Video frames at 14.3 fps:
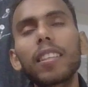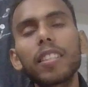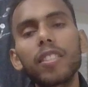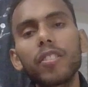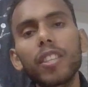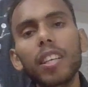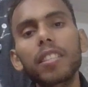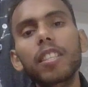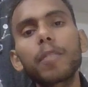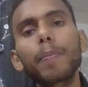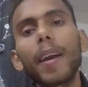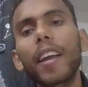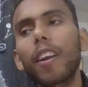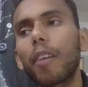just a
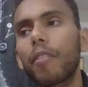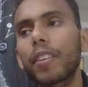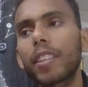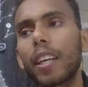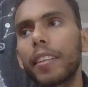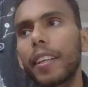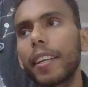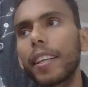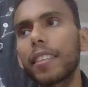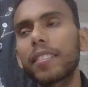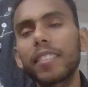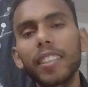span of 30 days.